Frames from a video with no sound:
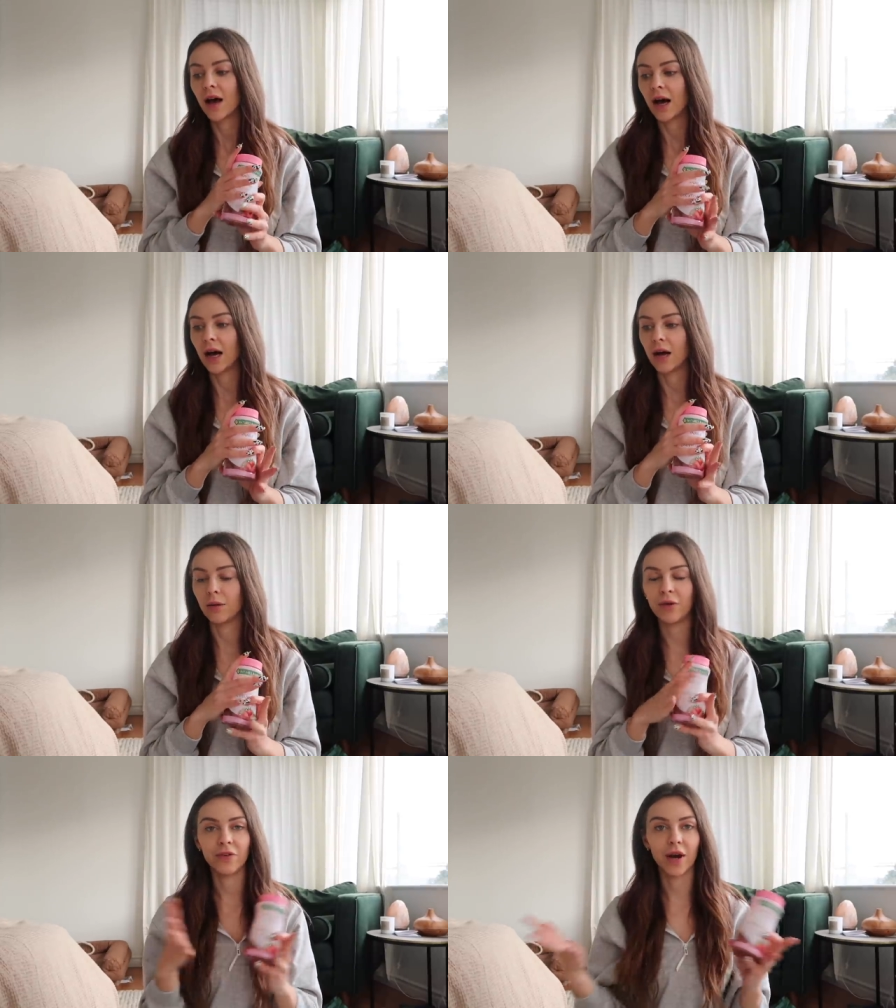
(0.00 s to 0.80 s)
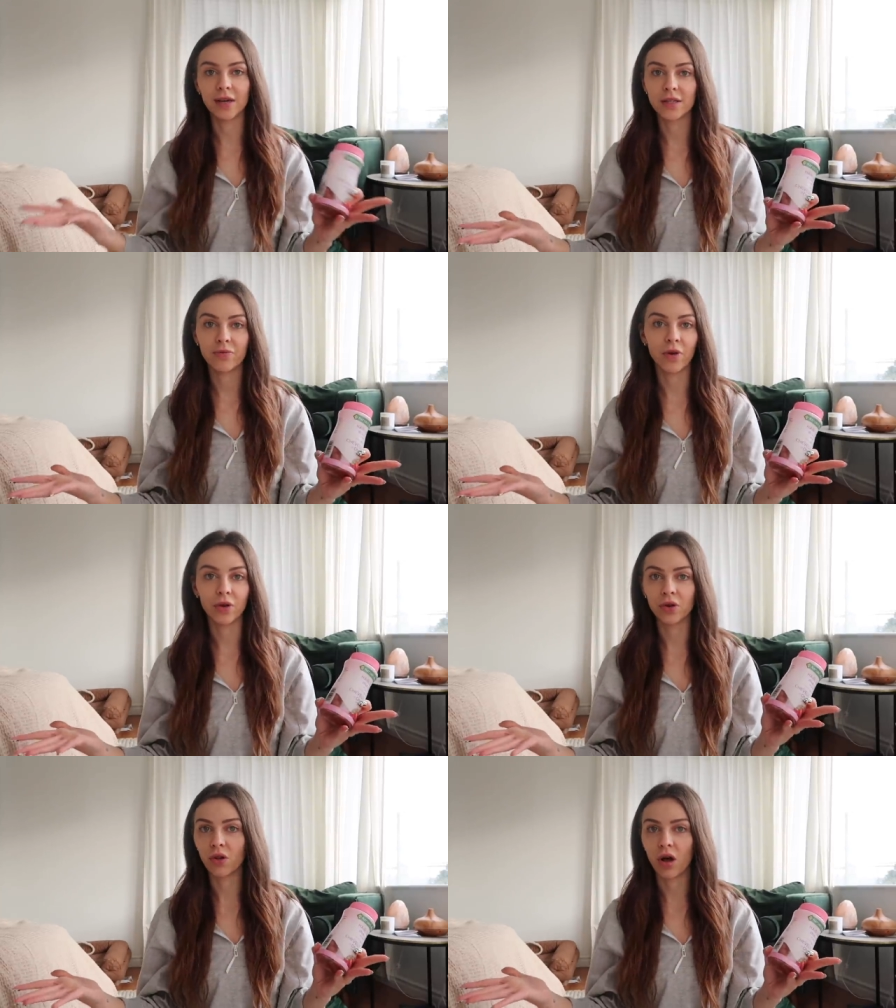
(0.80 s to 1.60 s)
Um, if you guys have
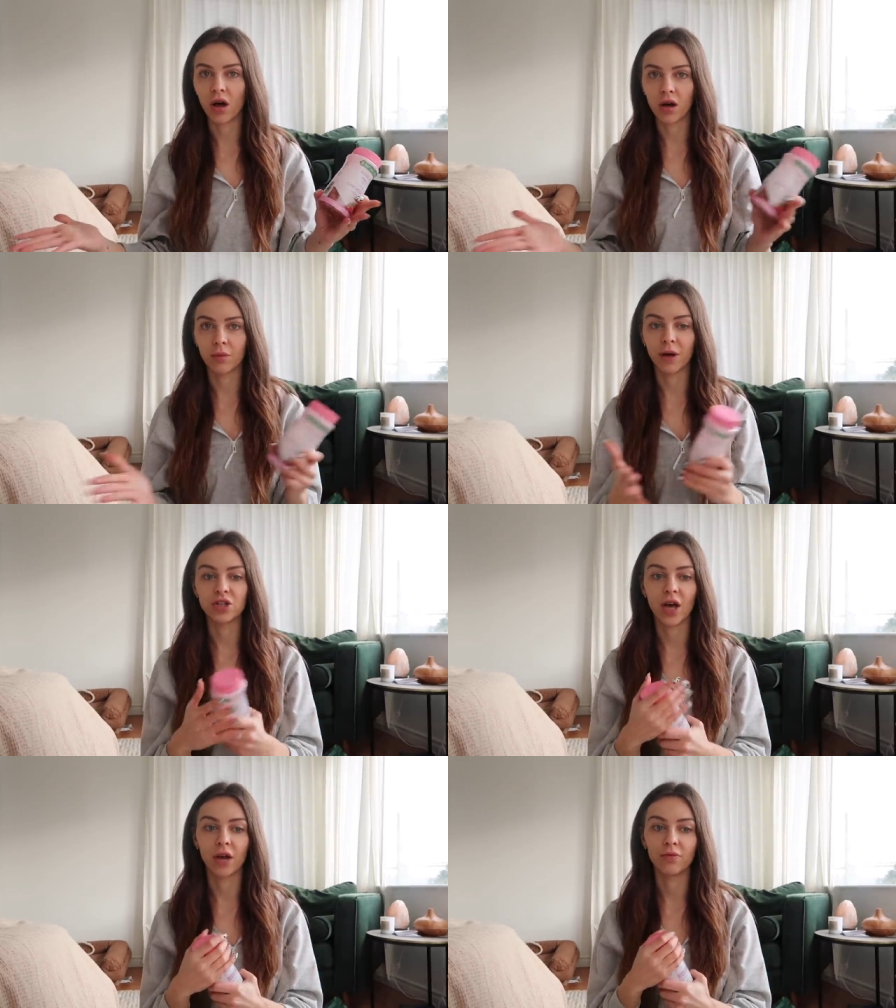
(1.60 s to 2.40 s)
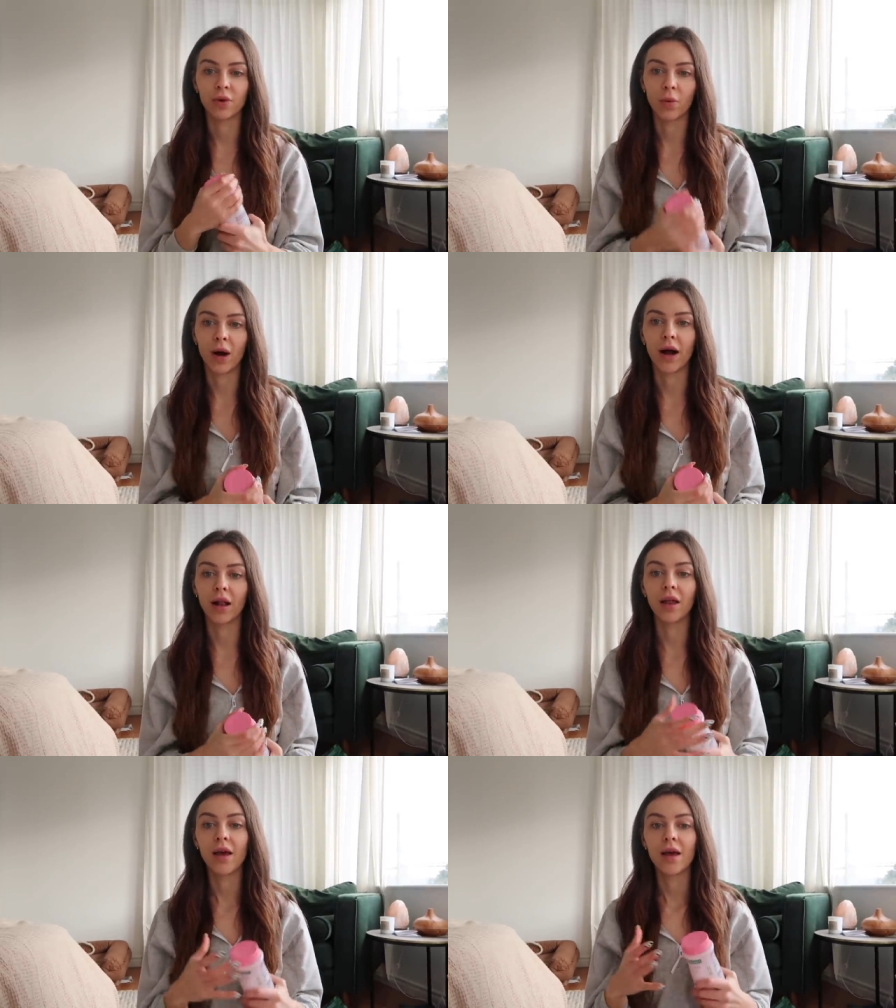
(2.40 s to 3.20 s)
followed along on my channel for a
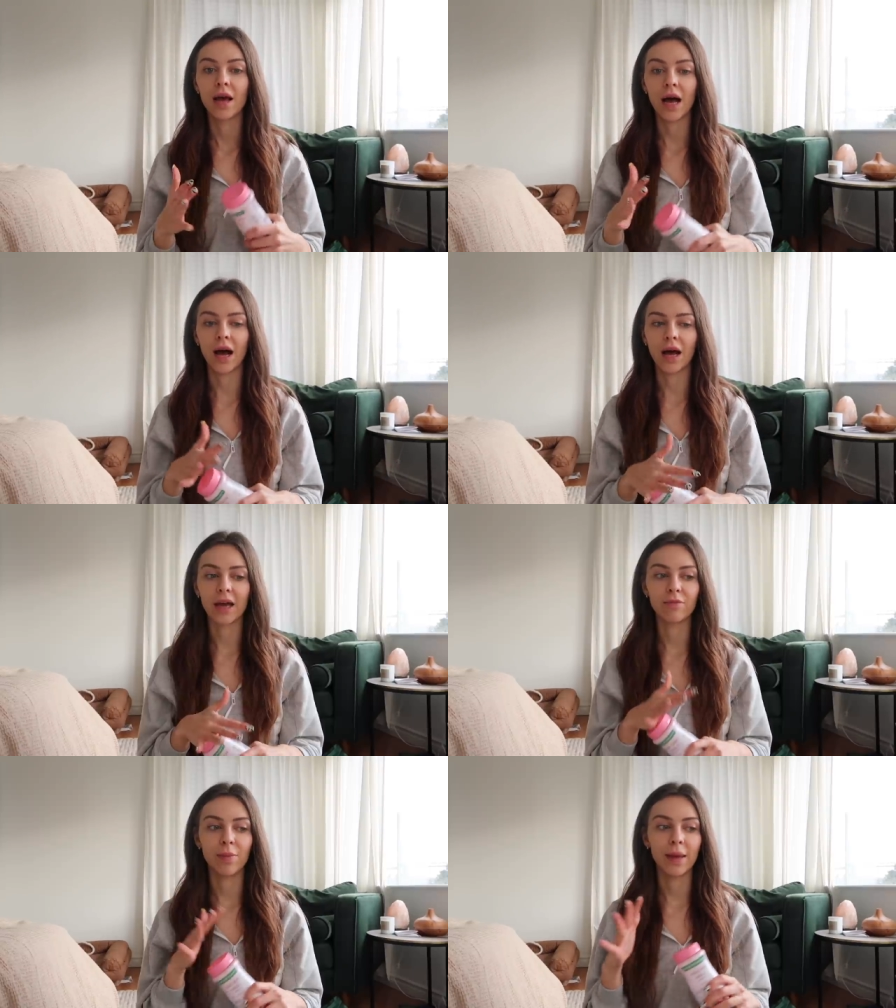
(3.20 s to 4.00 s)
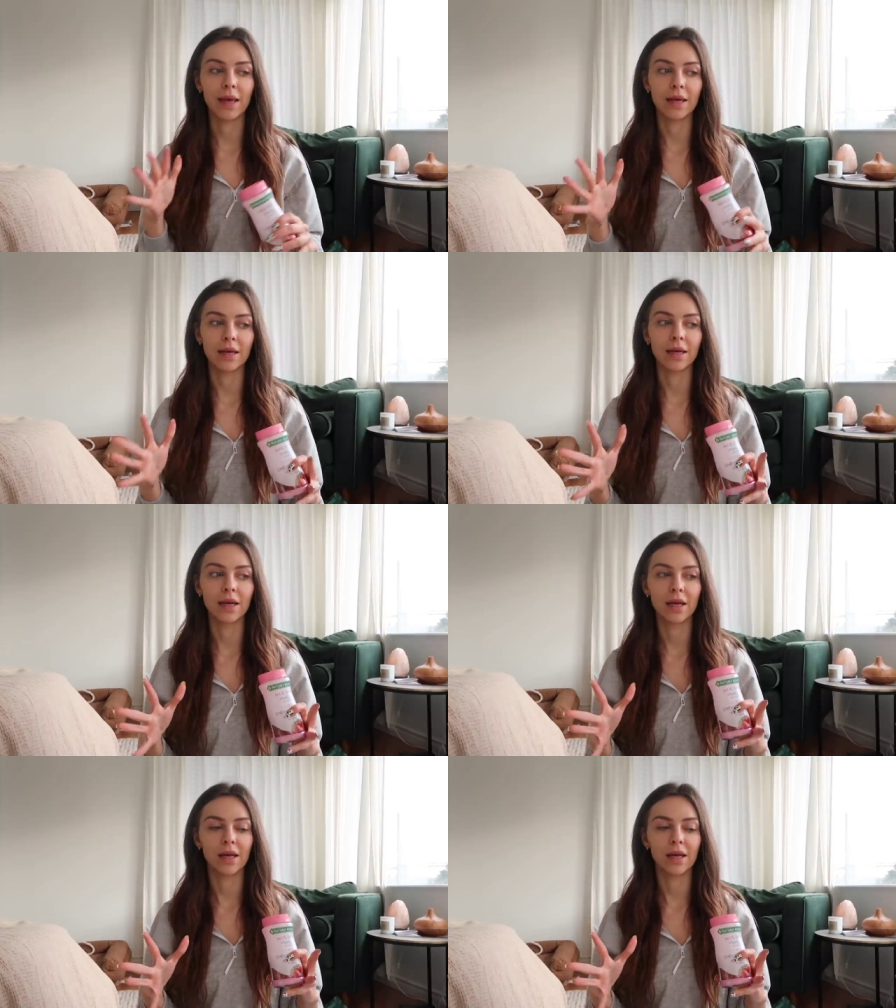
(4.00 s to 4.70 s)
while, I have been